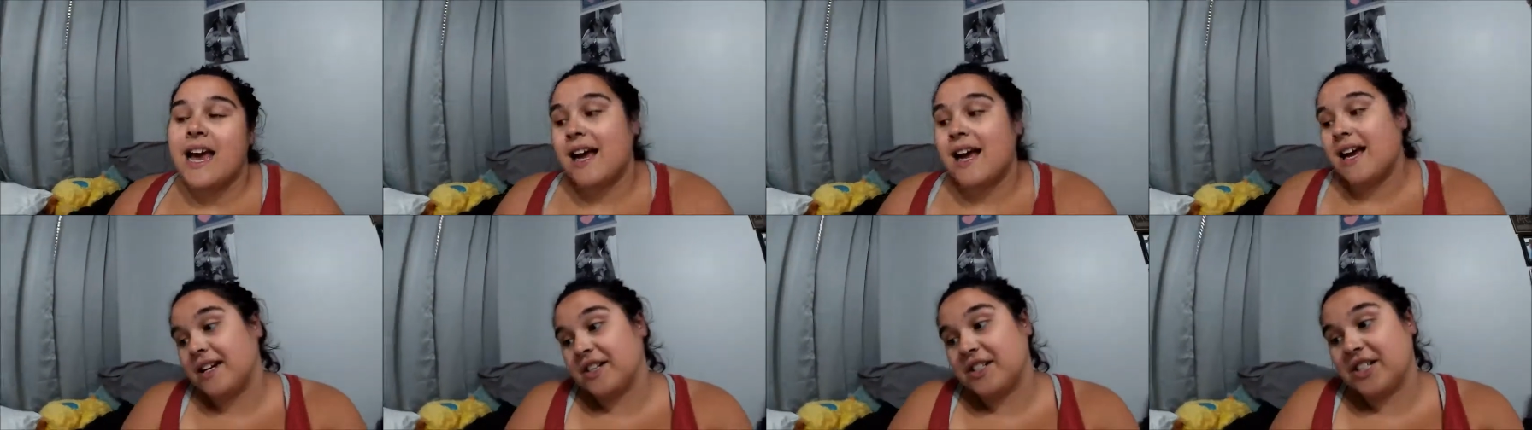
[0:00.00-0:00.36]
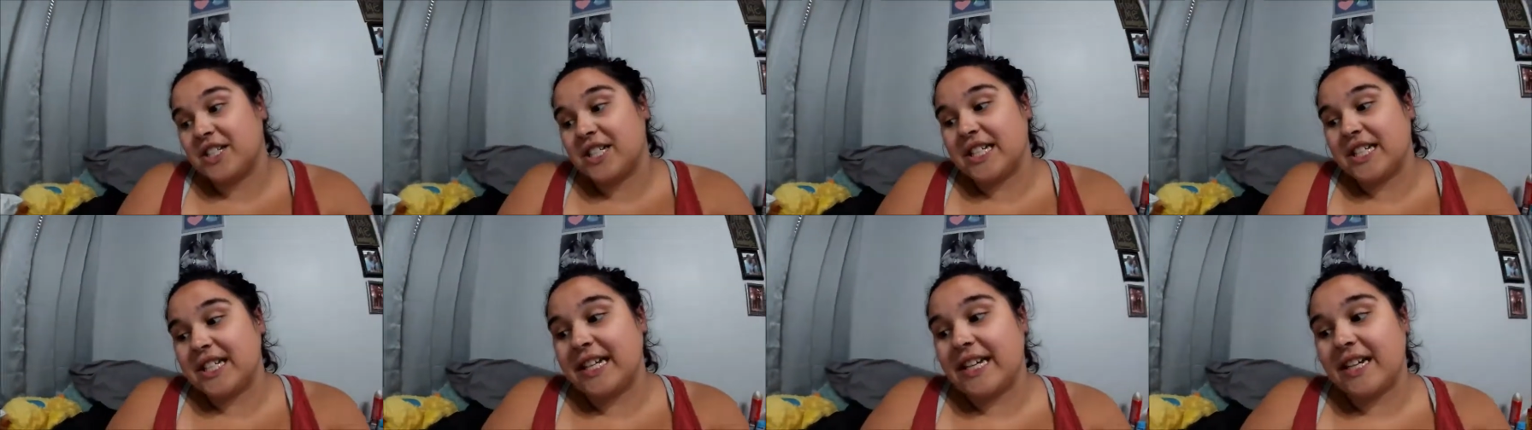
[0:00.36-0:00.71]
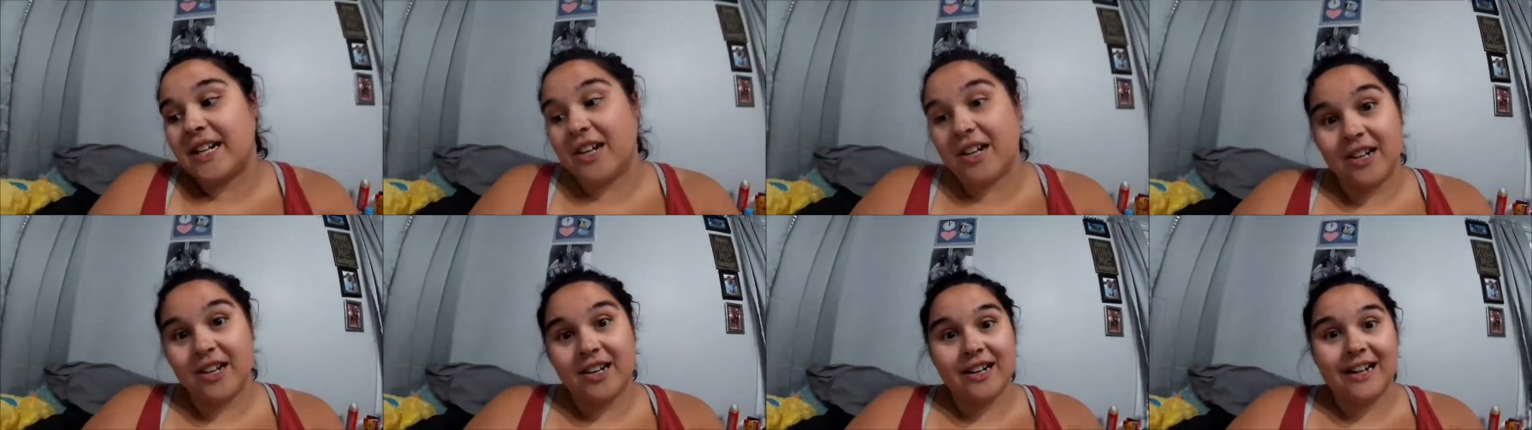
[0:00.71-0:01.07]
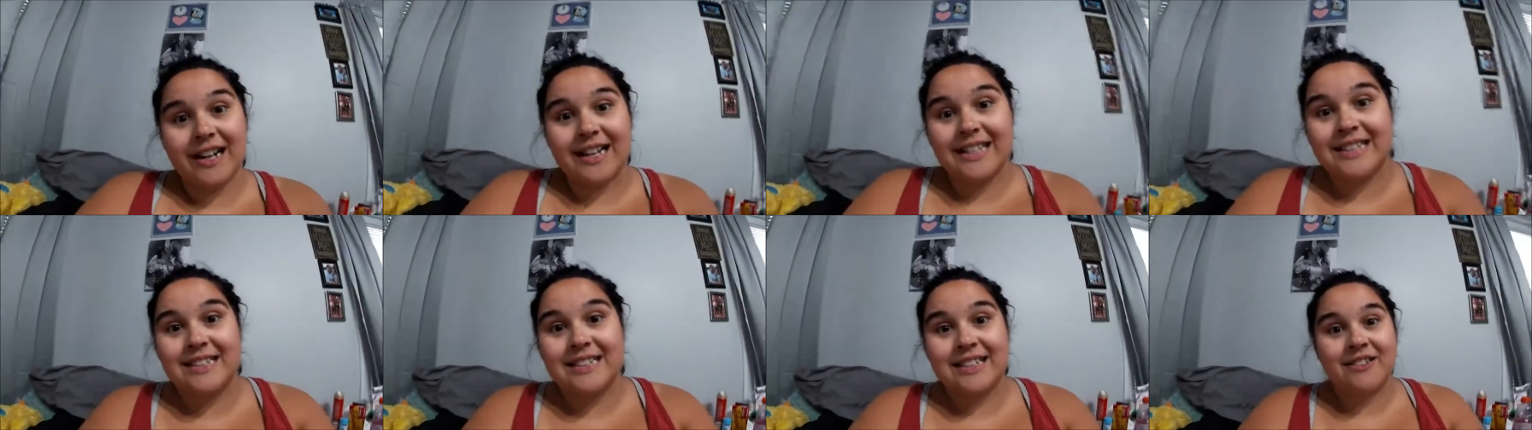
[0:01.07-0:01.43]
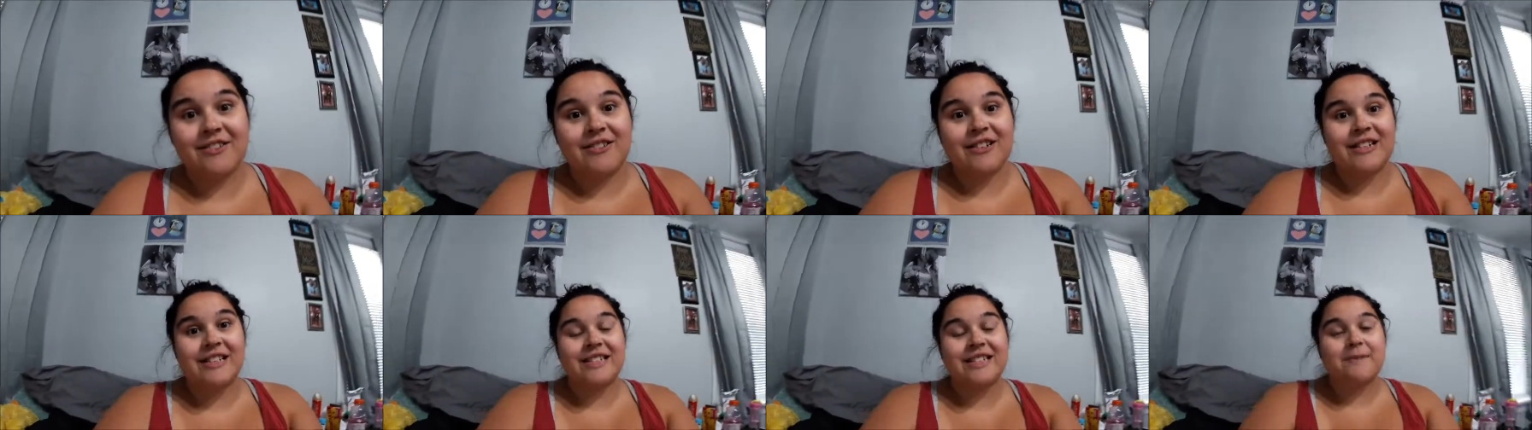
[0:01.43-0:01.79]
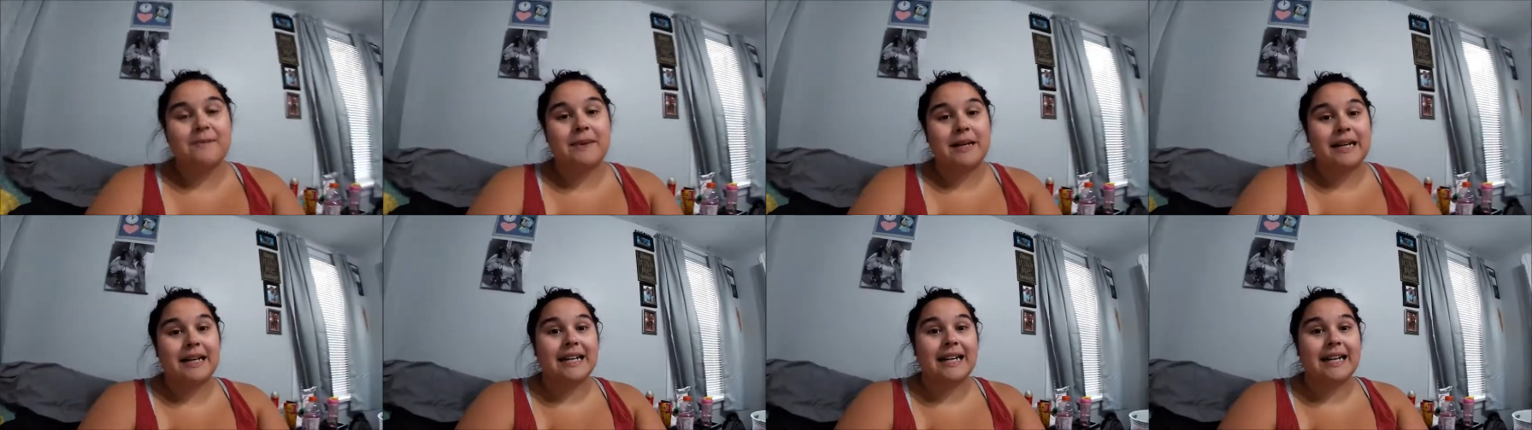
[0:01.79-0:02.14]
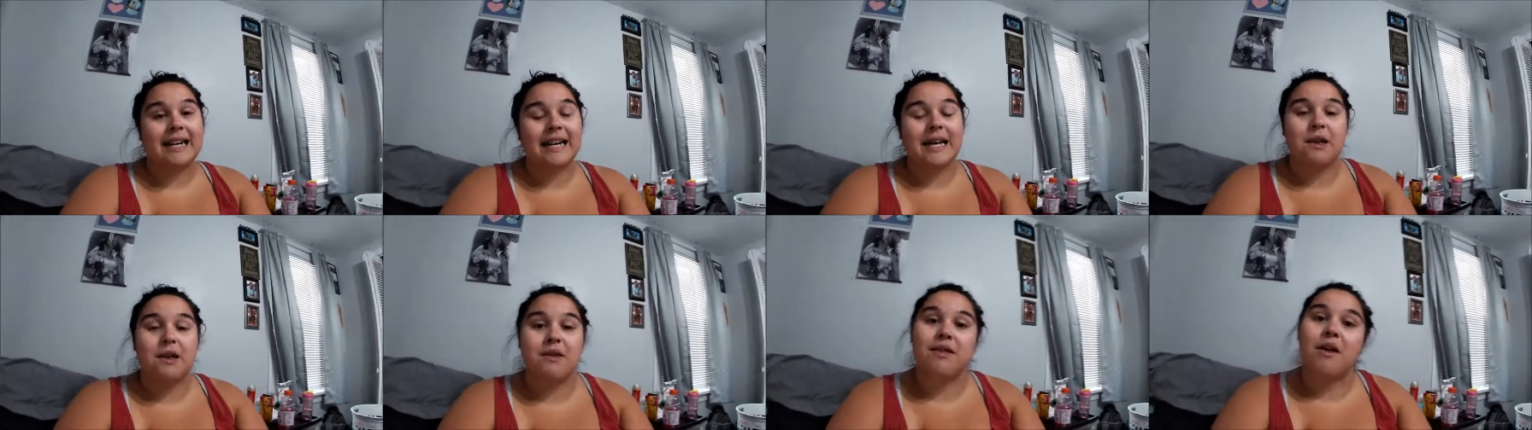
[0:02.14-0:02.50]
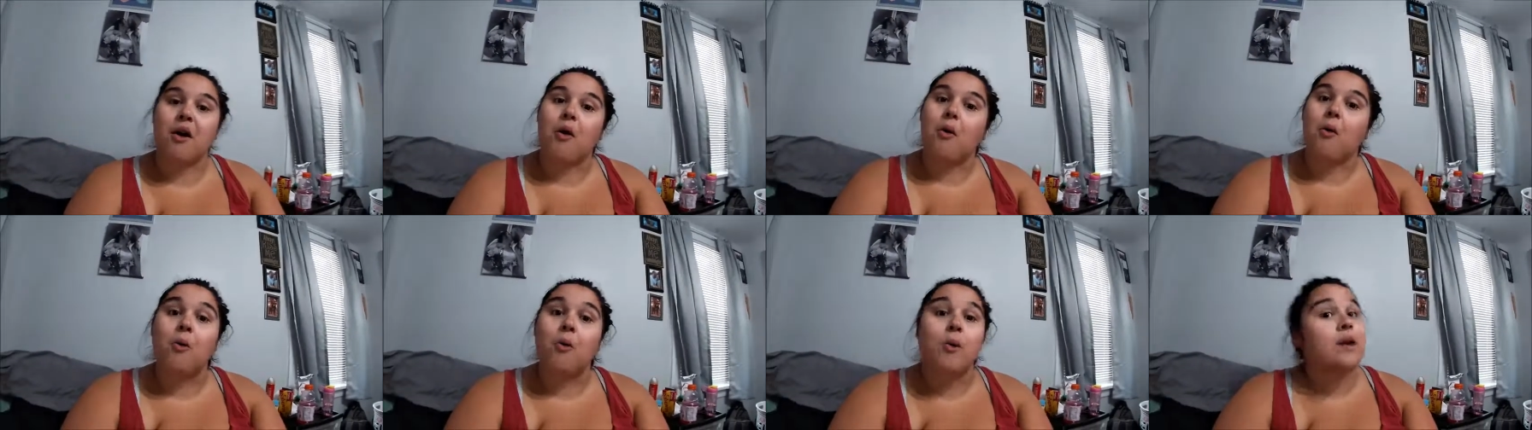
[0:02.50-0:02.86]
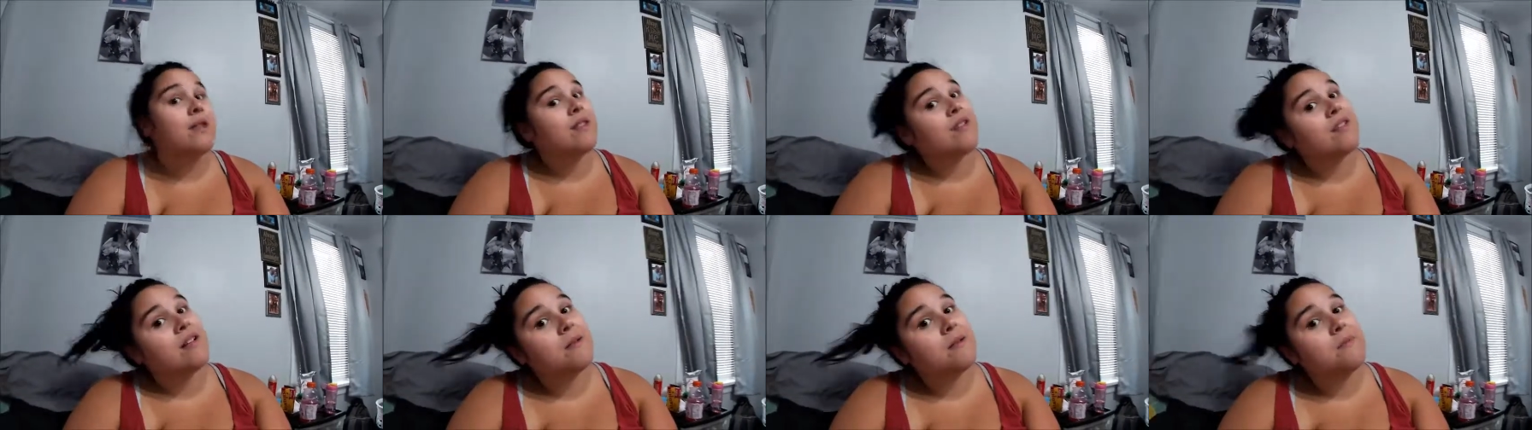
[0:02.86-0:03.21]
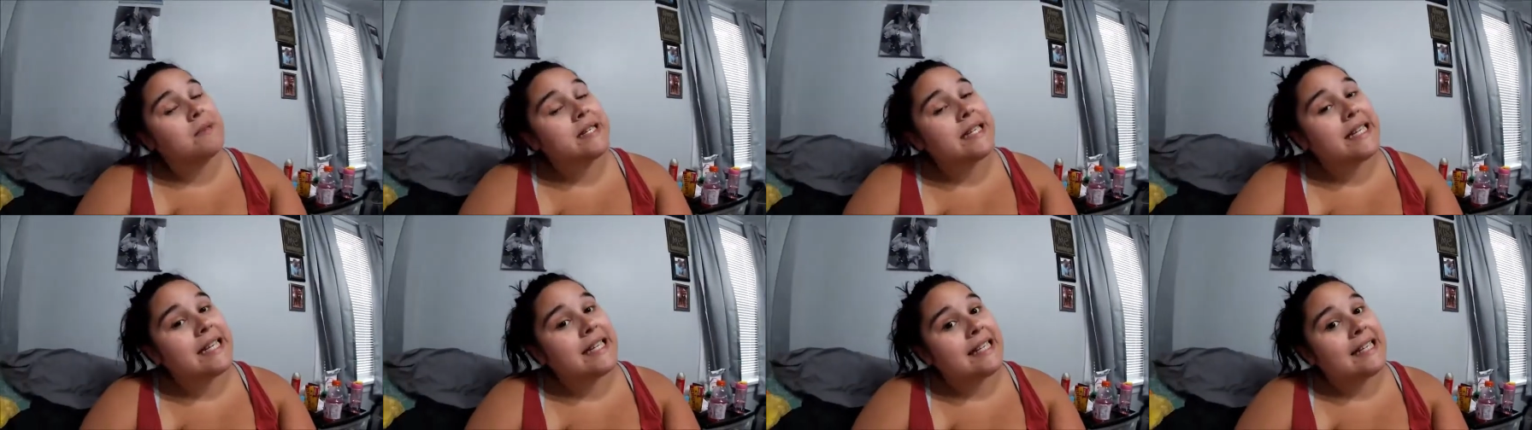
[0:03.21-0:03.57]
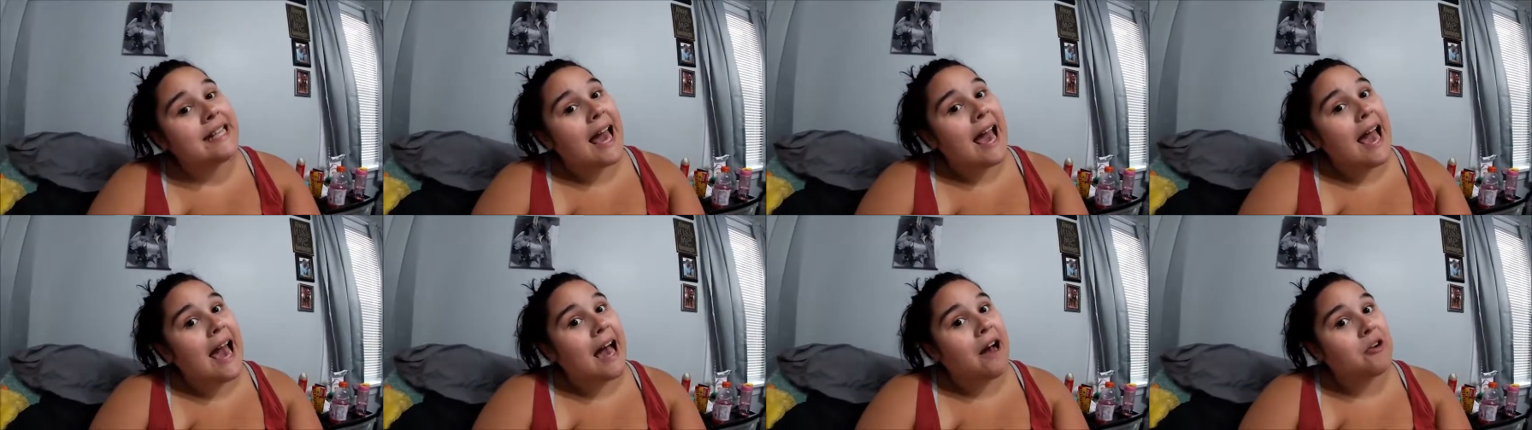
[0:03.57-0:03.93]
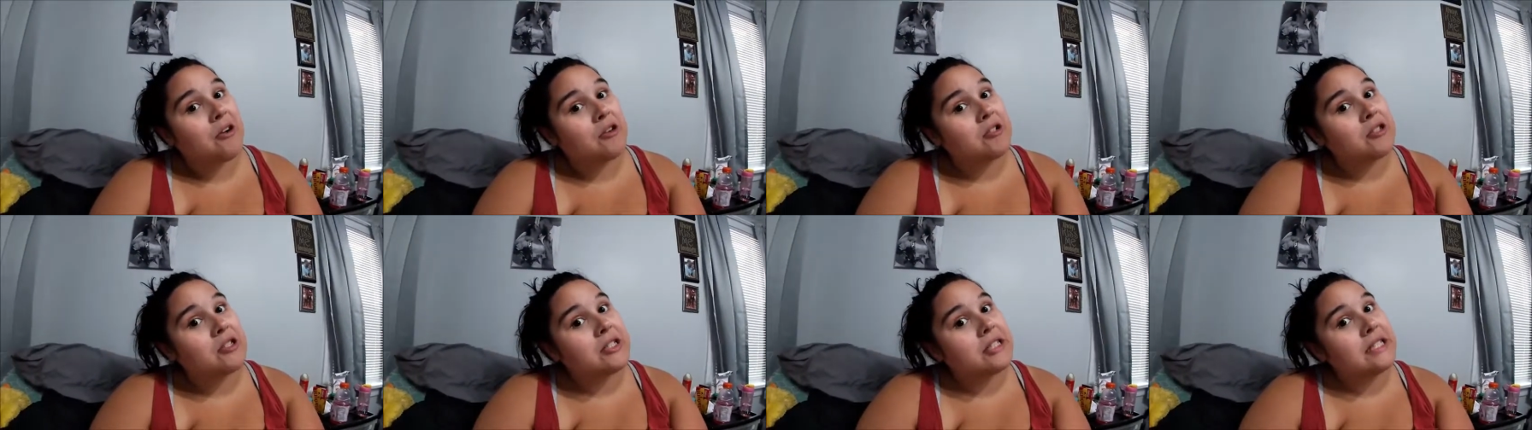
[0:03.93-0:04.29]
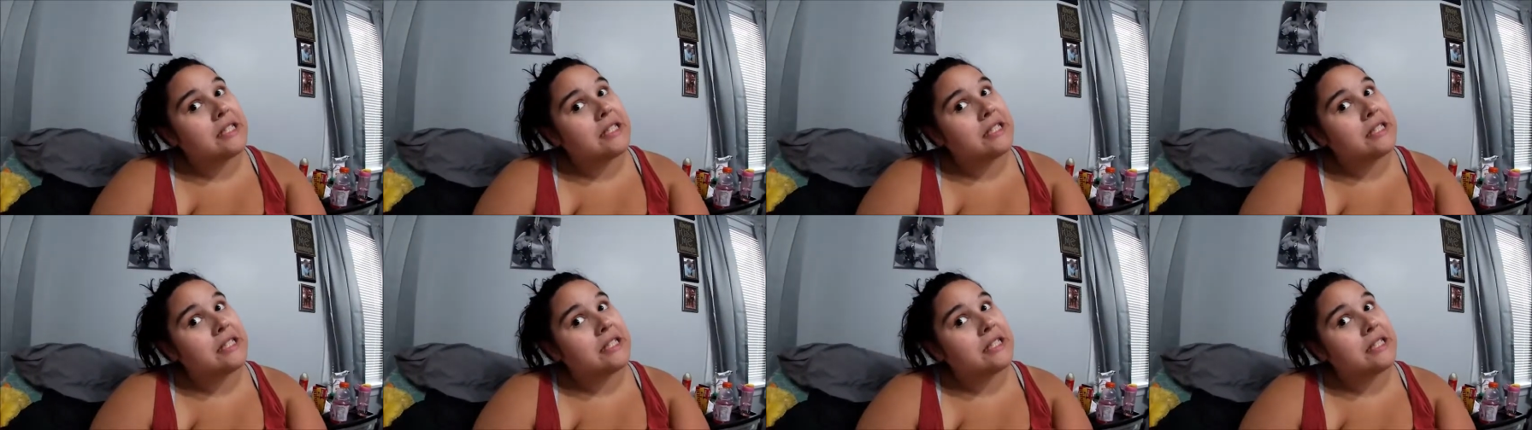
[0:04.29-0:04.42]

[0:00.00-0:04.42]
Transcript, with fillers: actually Kirk is going to be getting his wisdom teeth out